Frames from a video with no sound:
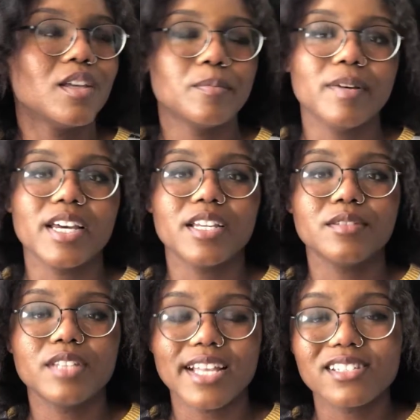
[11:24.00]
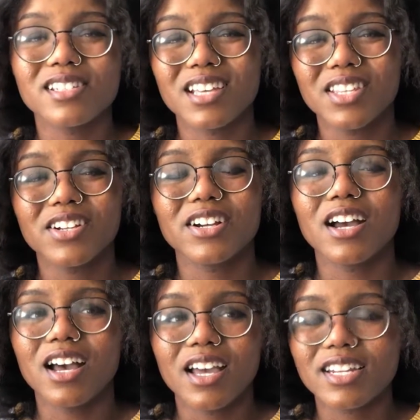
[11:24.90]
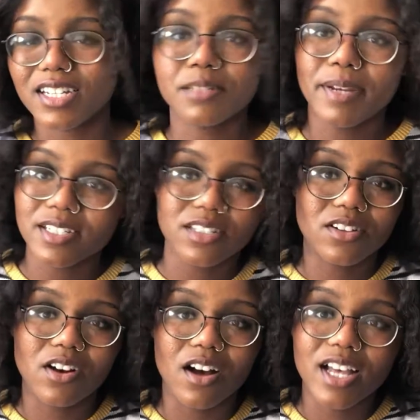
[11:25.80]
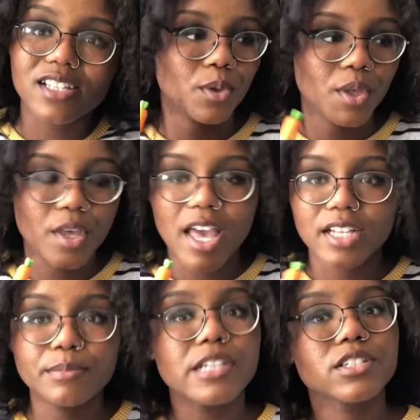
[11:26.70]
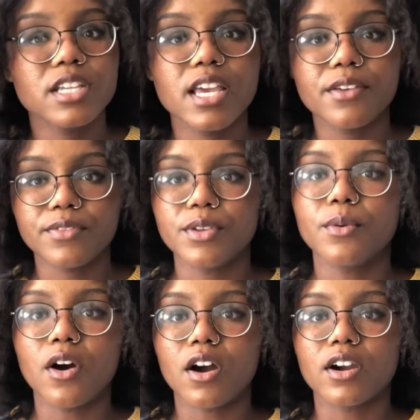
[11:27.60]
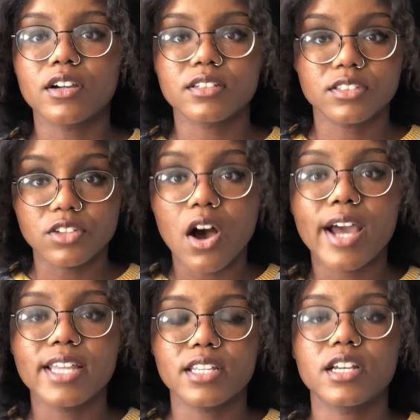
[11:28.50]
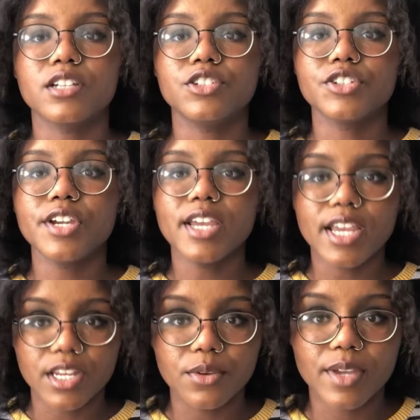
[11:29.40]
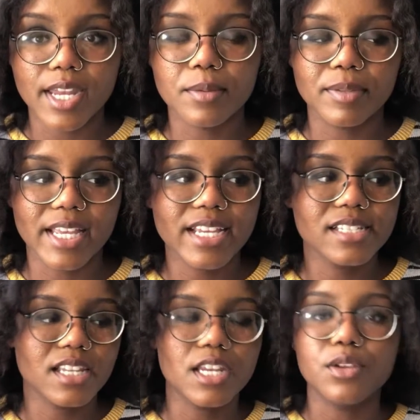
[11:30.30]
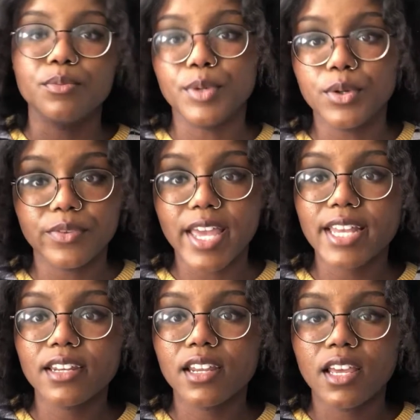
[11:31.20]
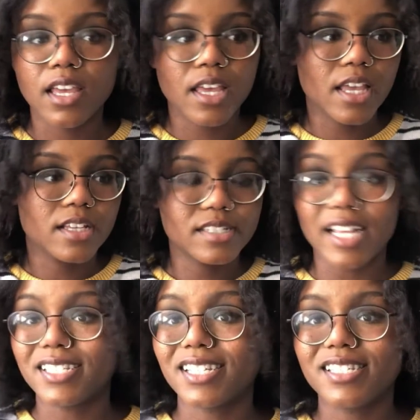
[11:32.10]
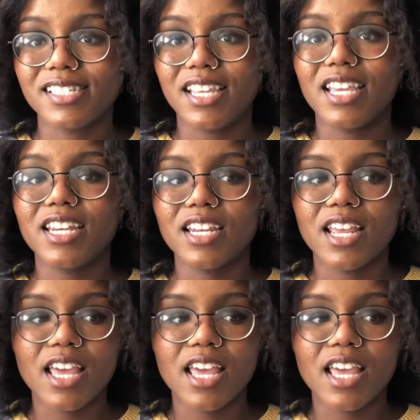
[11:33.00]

But that's another unexpected cost, especially if you are not in the country and you get a place and you move in, sights unseen,